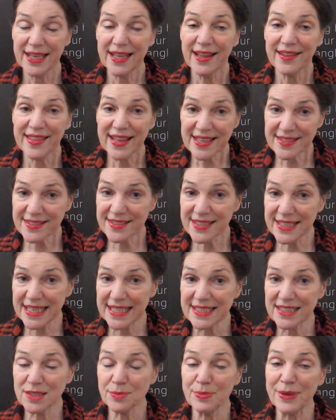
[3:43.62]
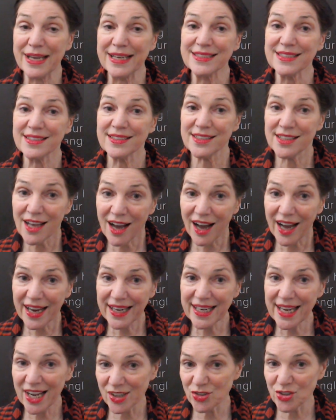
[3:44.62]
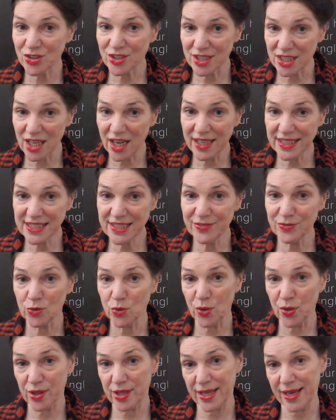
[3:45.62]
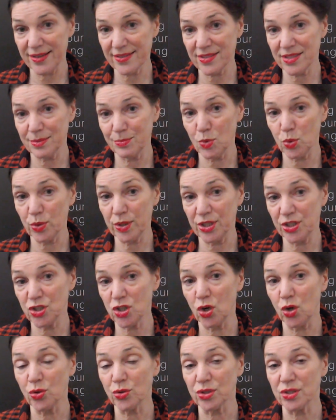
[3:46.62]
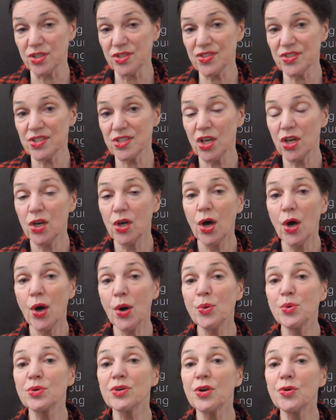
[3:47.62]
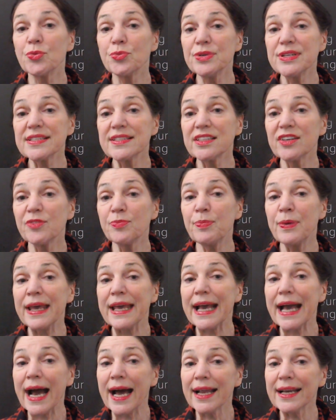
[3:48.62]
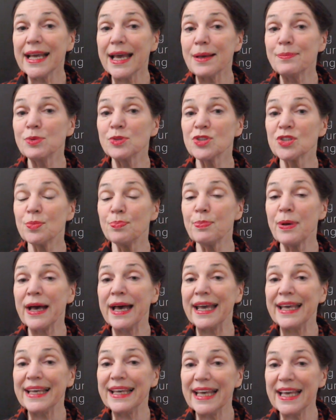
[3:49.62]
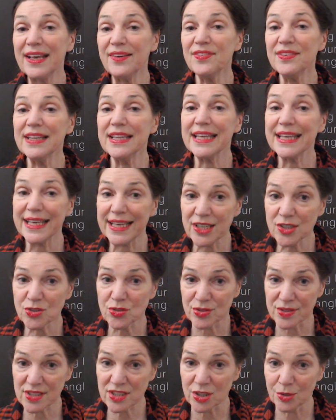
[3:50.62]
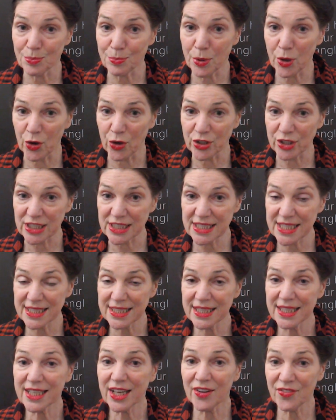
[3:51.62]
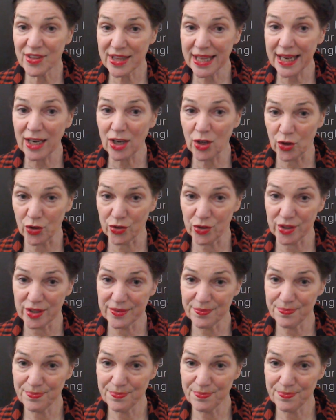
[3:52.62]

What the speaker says: That's an estimated 994,000 mortgage holders who are at risk of being unable to pay even the interest component of their loan.